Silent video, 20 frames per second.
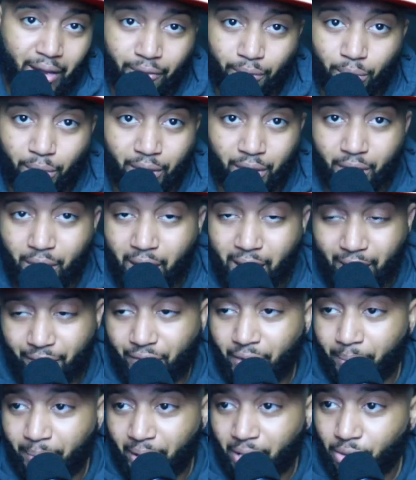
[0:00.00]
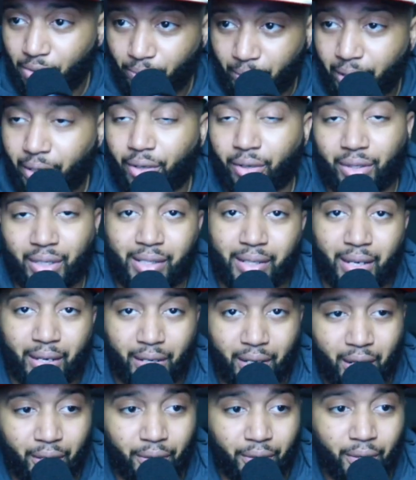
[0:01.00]
one have the best record, this that, and the
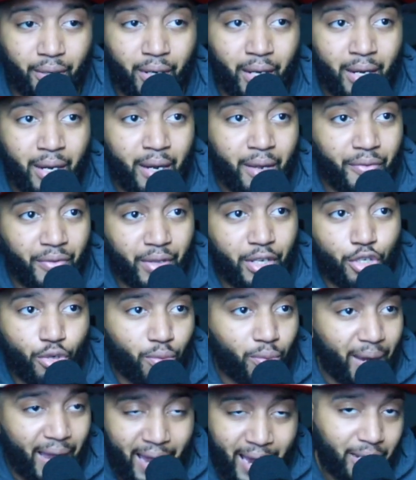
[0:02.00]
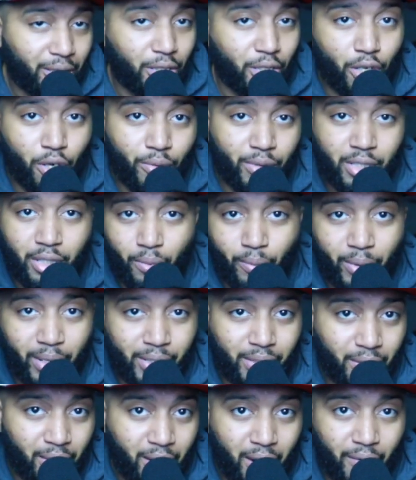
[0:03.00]
other, then you had to go into the
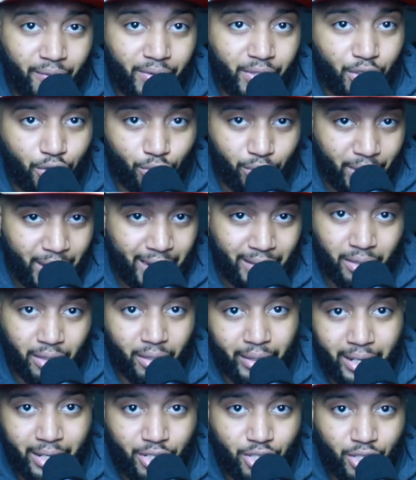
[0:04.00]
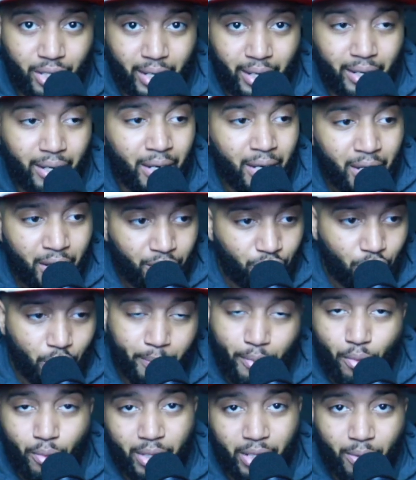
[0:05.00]
Western Conference and you had to look at Shai, number
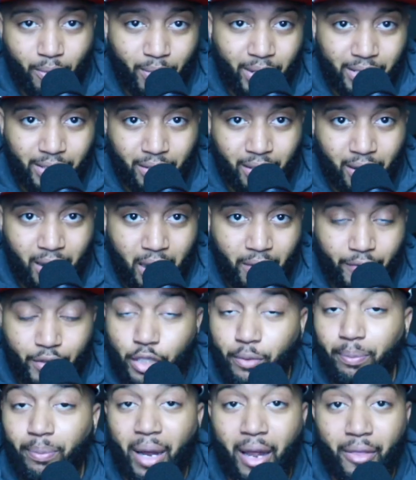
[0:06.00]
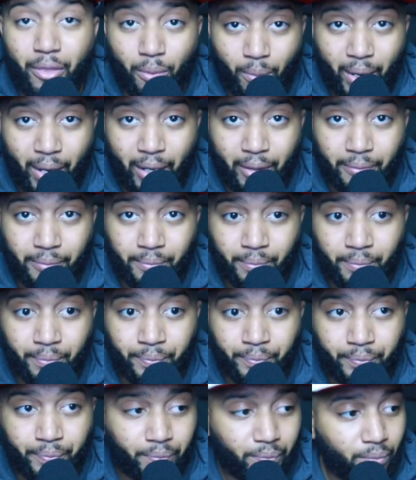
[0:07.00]
one in Western Conference. By the way,
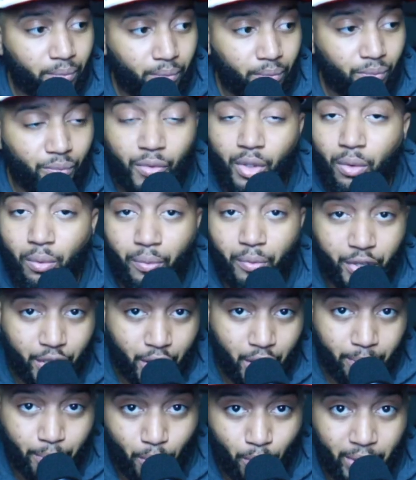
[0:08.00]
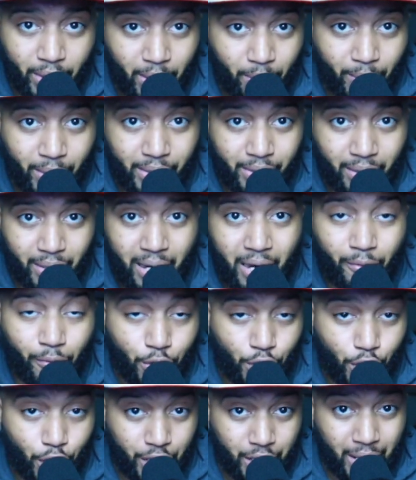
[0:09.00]
number one in Western Conference,
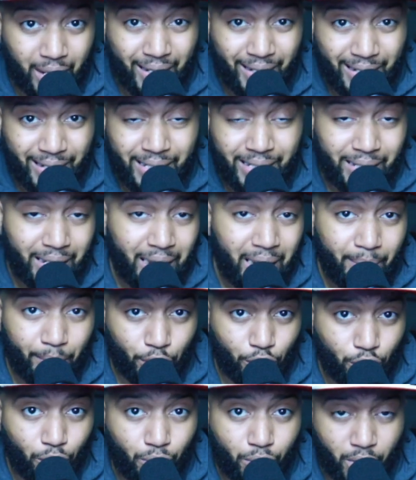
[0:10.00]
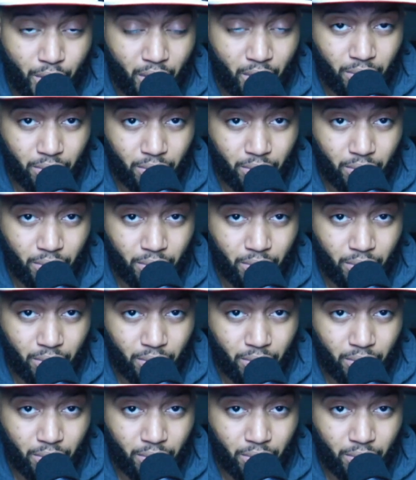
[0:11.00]
youngest team to do so.